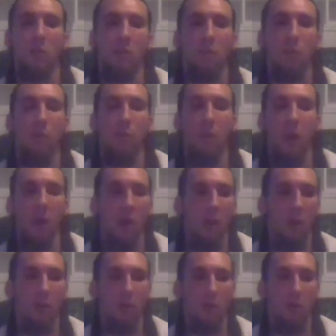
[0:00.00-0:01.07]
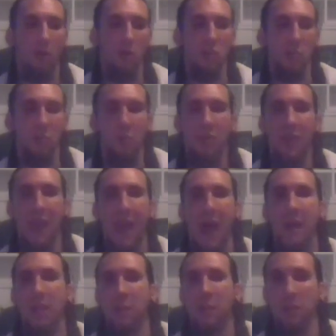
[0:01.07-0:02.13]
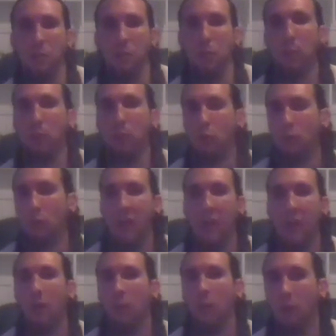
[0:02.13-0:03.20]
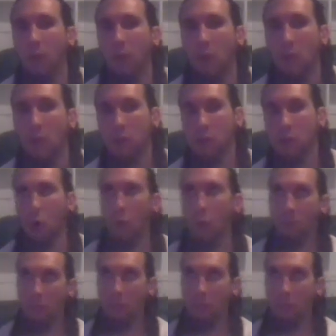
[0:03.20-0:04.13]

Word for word: they're not some canon biblical tale so